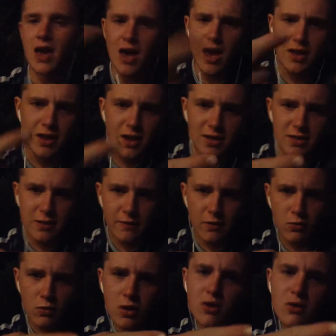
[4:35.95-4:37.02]
And yes, if you're
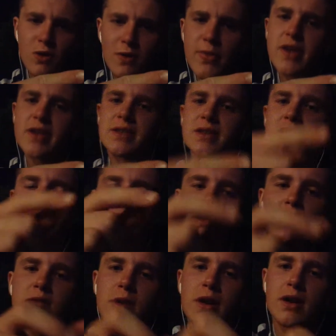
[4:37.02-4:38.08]
wondering what this is,
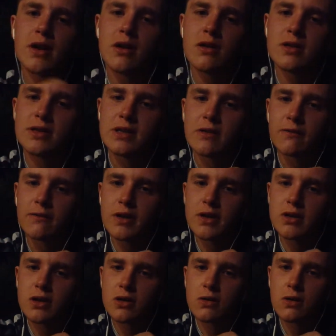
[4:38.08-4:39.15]
this right here is the Freak
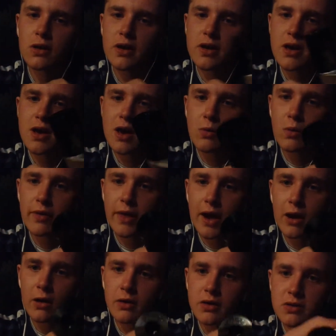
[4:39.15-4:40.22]
Show RDA
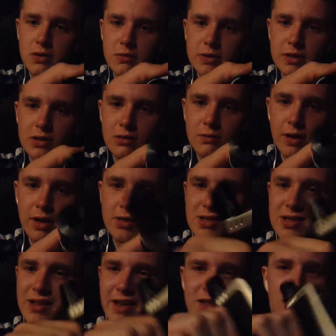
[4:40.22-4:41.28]
without a drip tip.
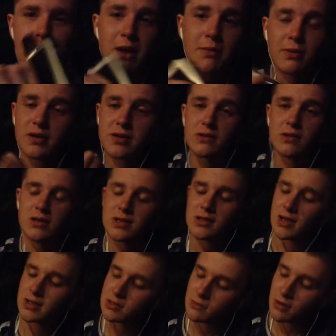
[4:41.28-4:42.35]
I personally just
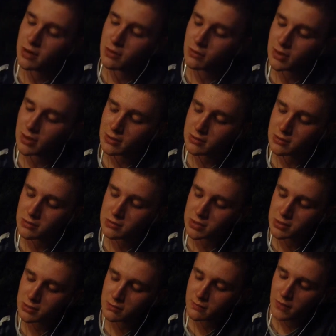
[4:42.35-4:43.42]
like to run it without the drip
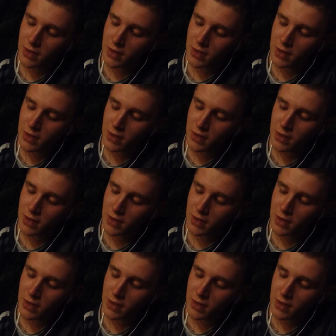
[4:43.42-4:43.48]
tip.